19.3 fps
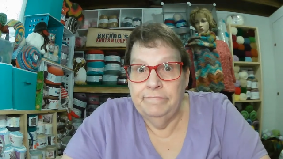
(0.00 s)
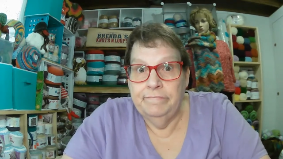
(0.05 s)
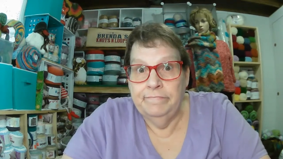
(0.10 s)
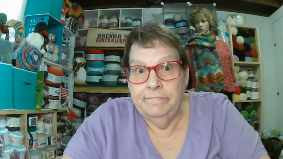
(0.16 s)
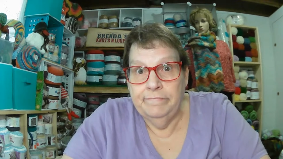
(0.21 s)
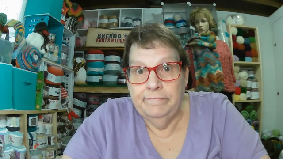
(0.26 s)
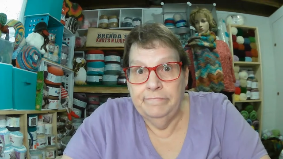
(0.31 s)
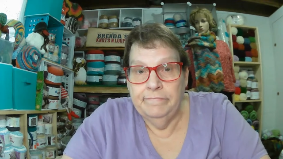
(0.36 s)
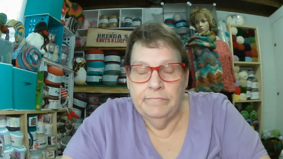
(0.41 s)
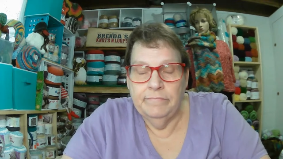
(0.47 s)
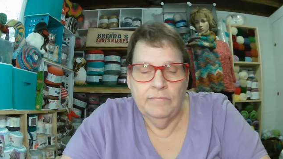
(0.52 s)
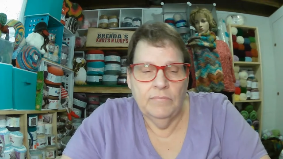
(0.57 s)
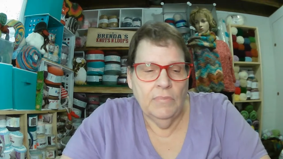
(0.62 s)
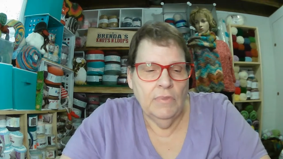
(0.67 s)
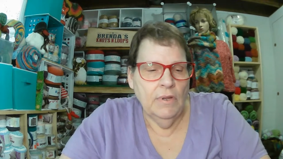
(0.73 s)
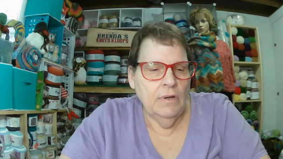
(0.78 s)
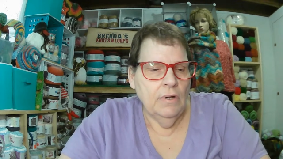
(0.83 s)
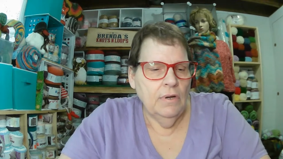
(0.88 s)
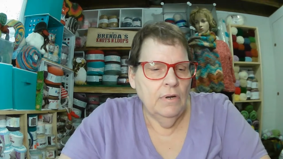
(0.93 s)

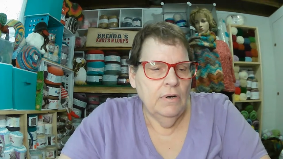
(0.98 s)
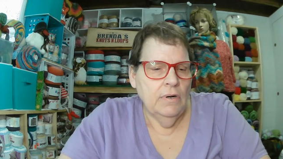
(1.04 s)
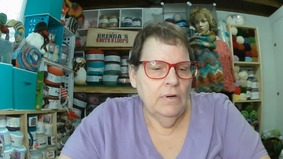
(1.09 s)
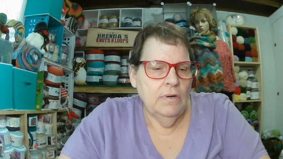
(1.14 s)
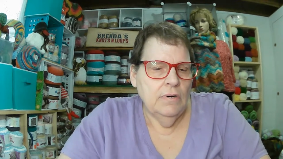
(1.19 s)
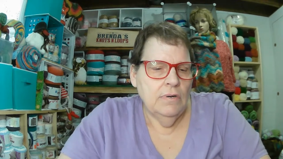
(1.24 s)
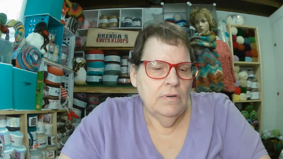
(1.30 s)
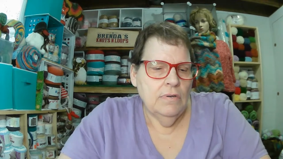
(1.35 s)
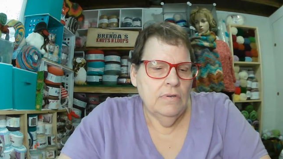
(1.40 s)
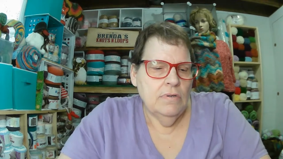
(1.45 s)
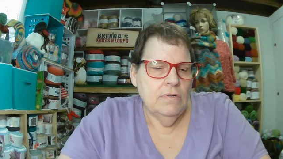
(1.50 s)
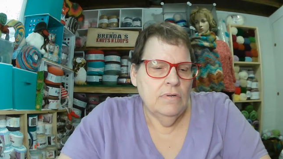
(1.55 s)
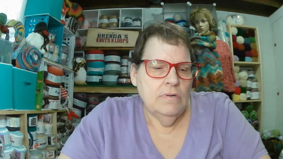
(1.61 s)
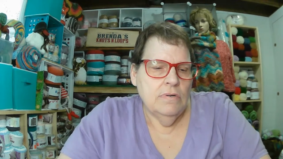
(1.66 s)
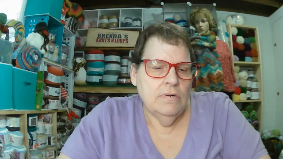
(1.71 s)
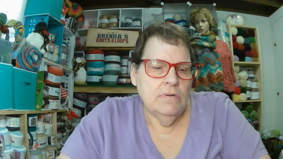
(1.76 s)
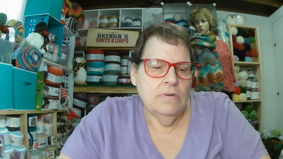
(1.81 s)
Nothing is said.